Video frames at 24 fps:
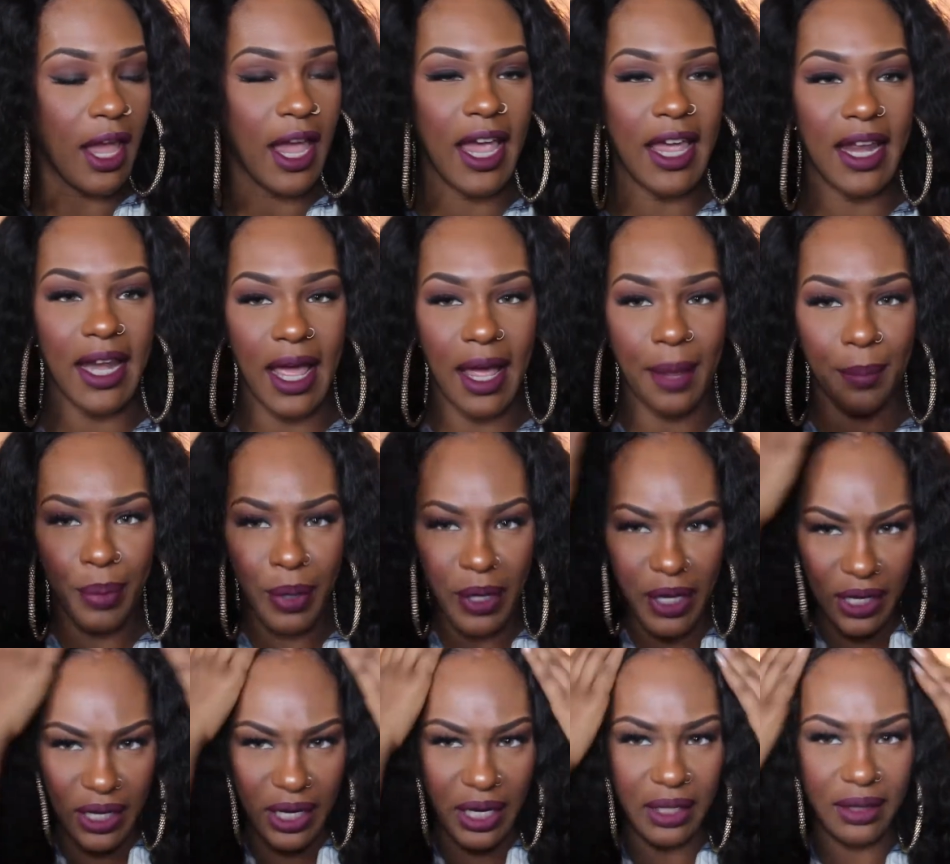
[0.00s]
and I
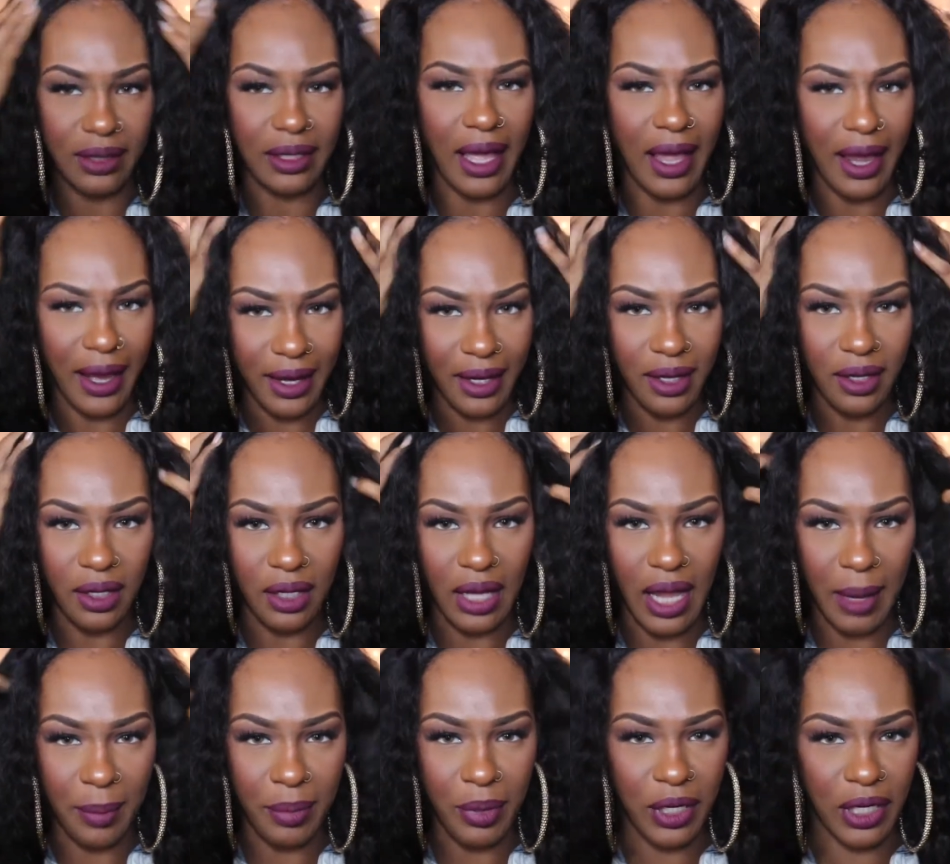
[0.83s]
put it like
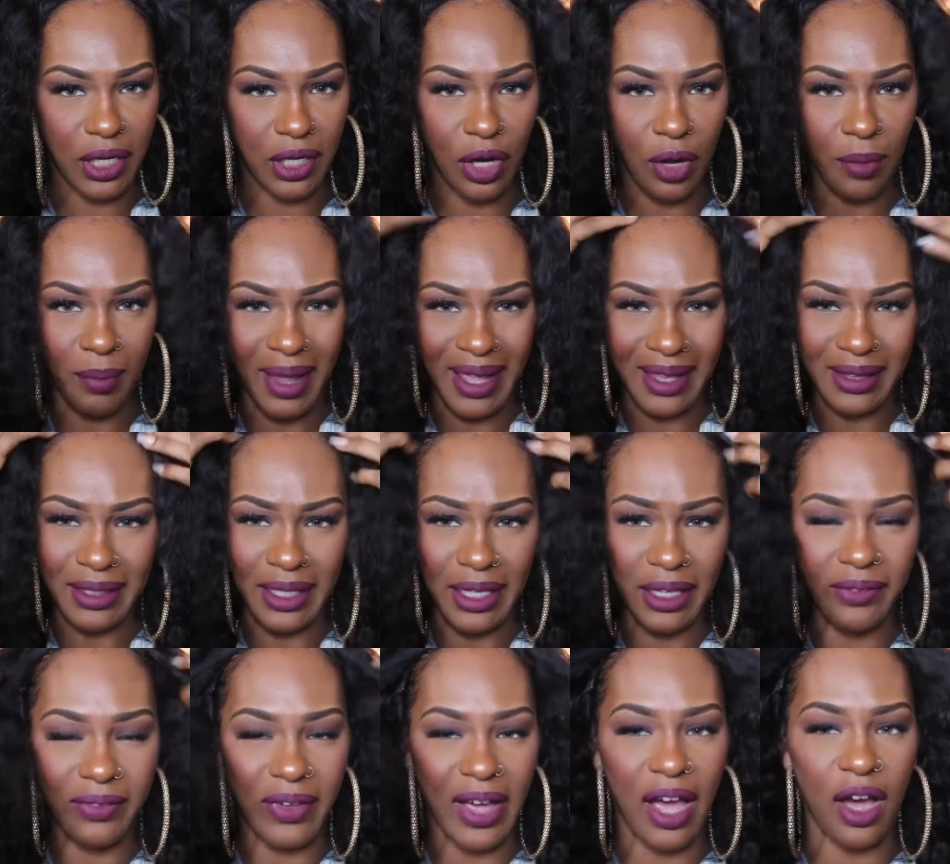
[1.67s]
I put it on my
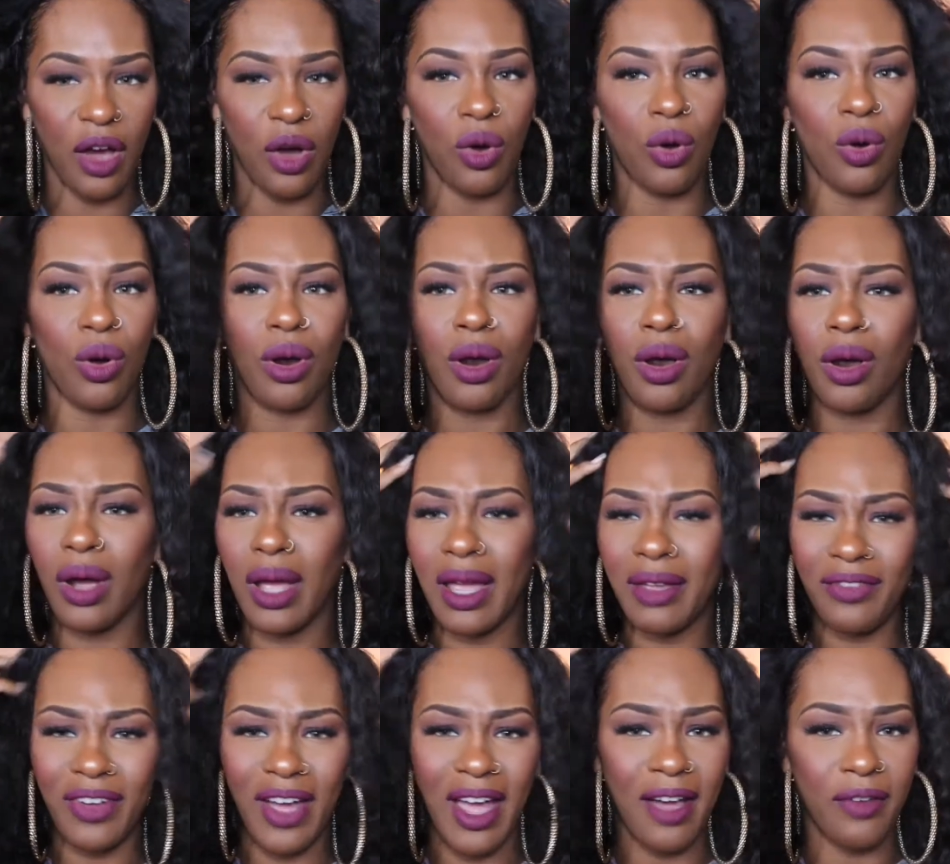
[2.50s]
leave out, or
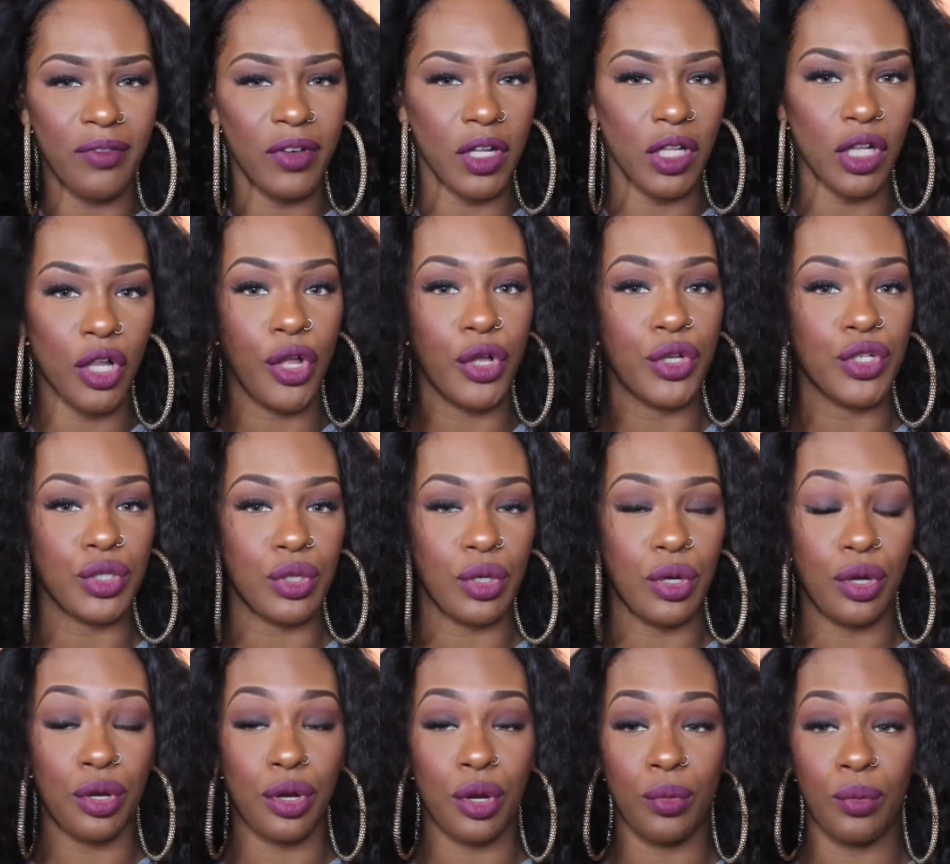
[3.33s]
if I have a closure
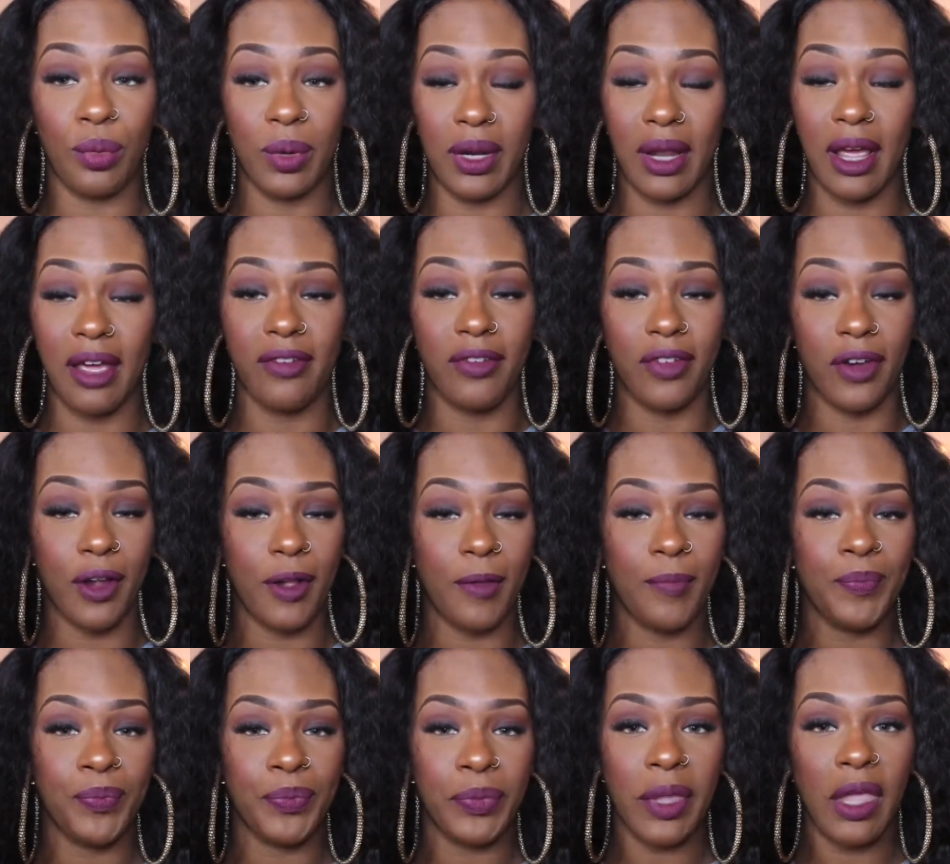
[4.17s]
on or whatever,
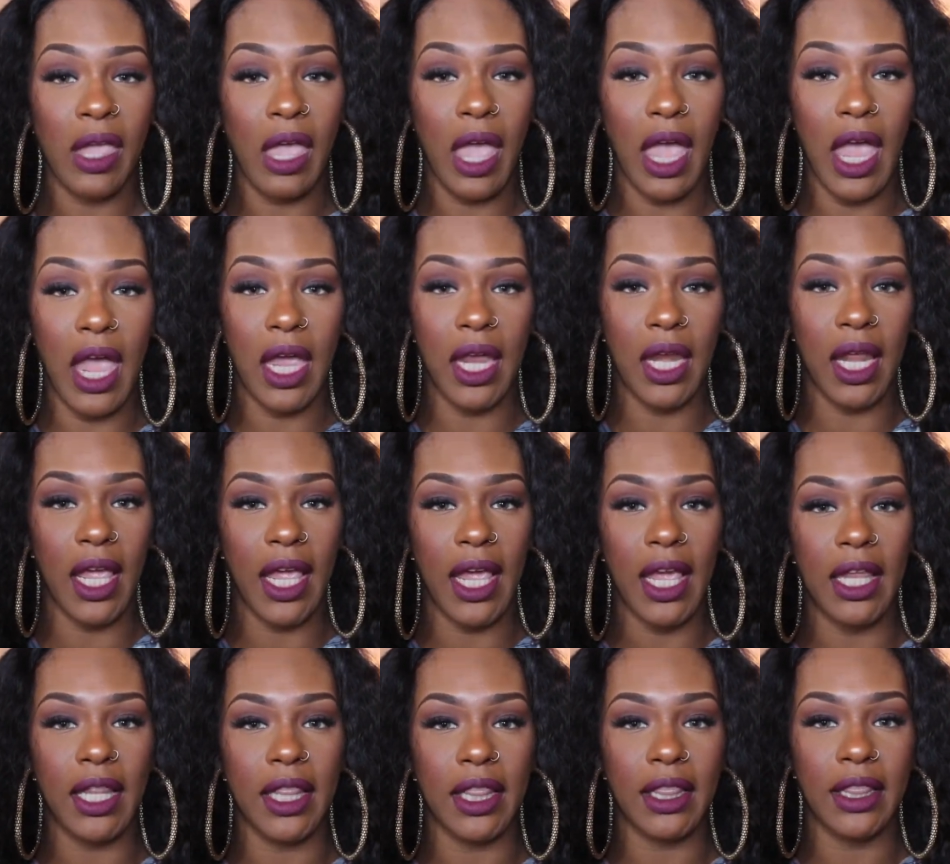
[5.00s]
and
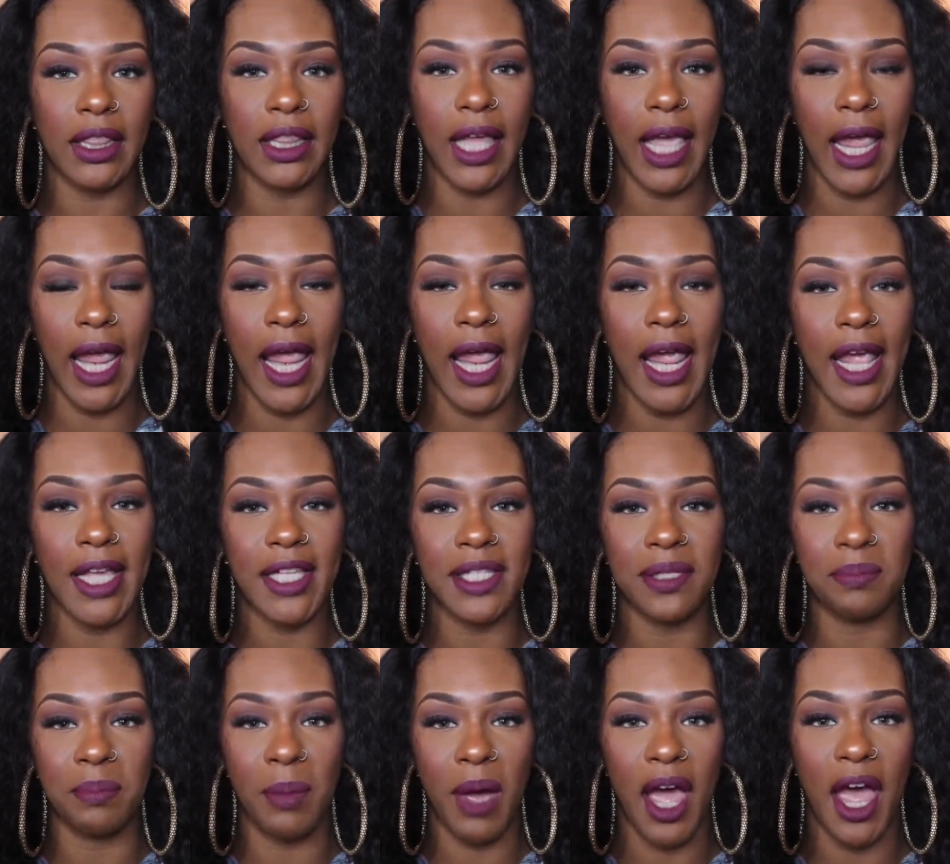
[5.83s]
it
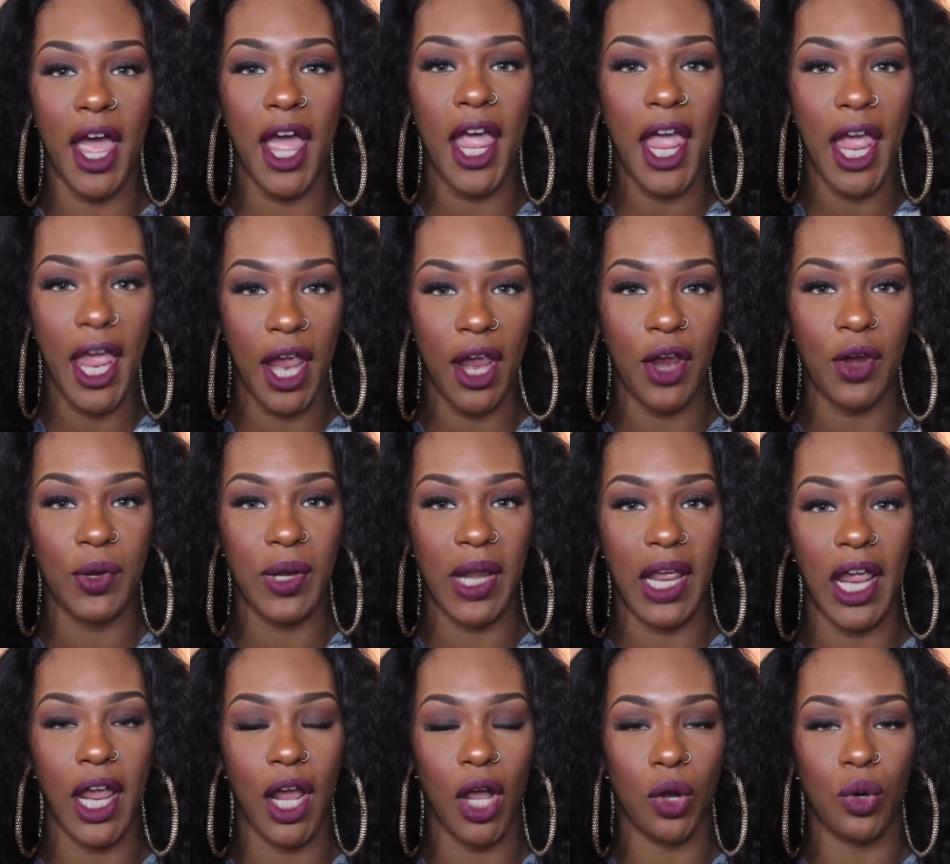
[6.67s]
lays my hair
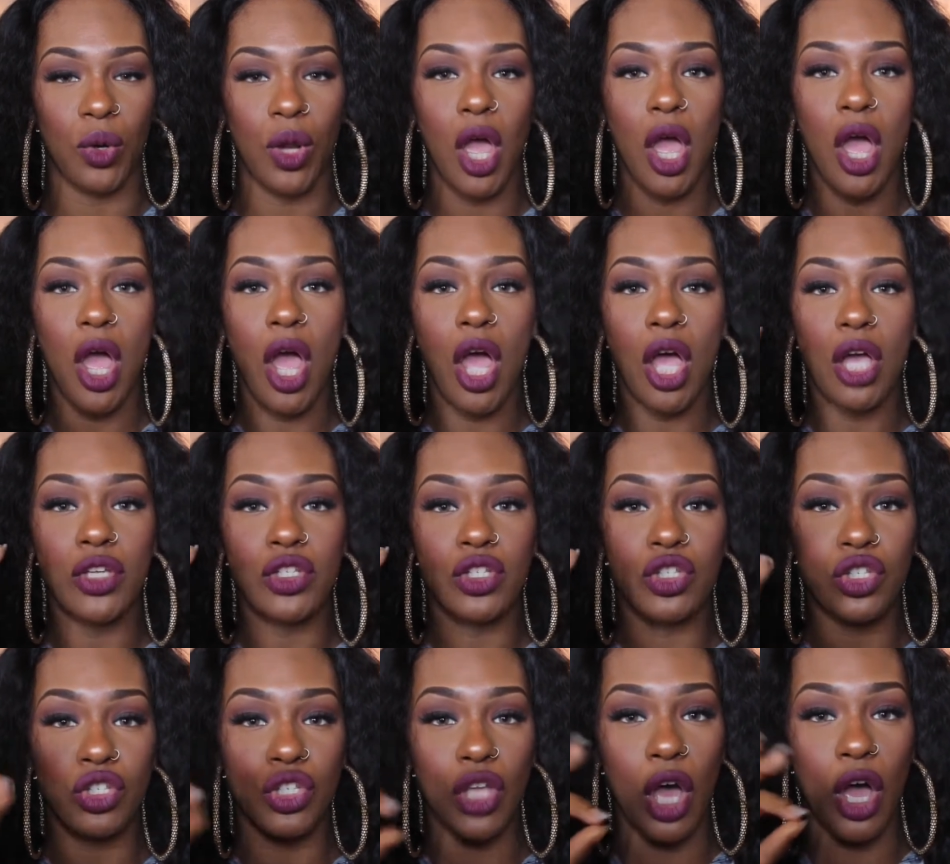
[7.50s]
down
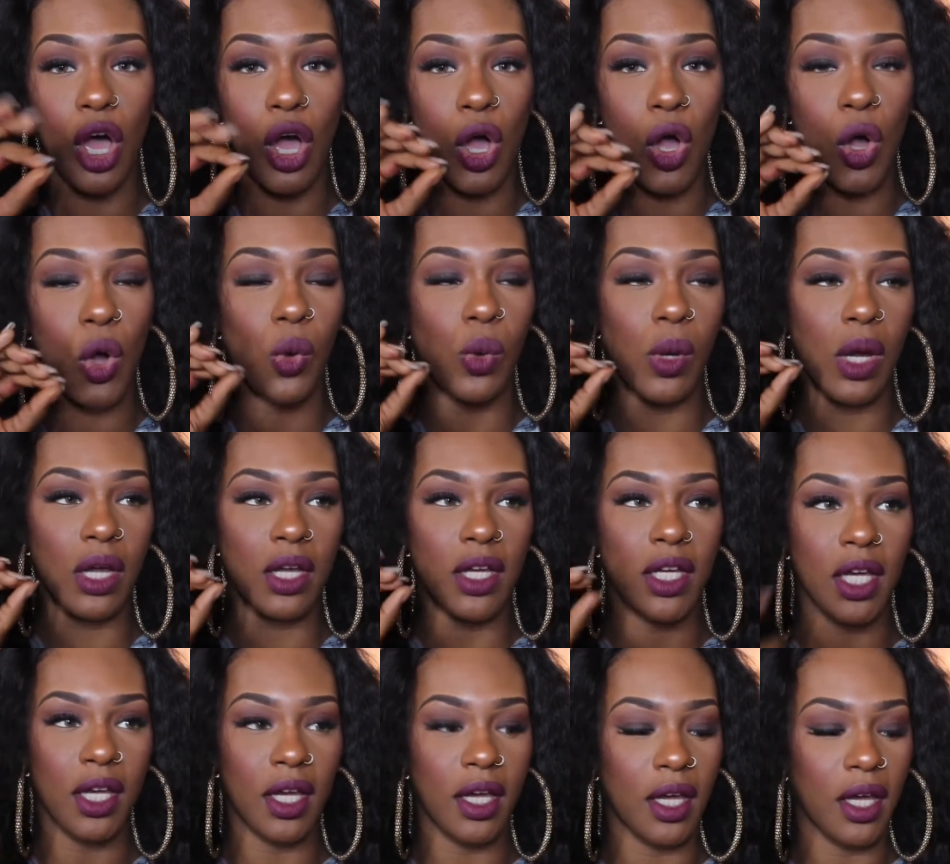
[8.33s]
so
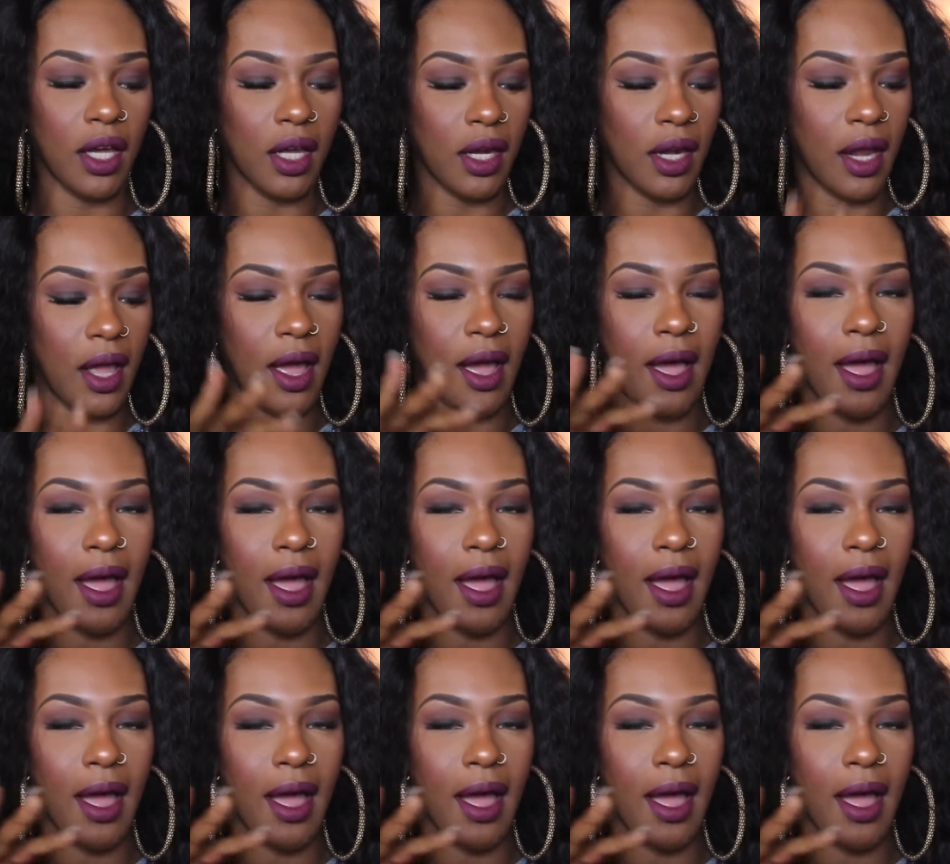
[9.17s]
good.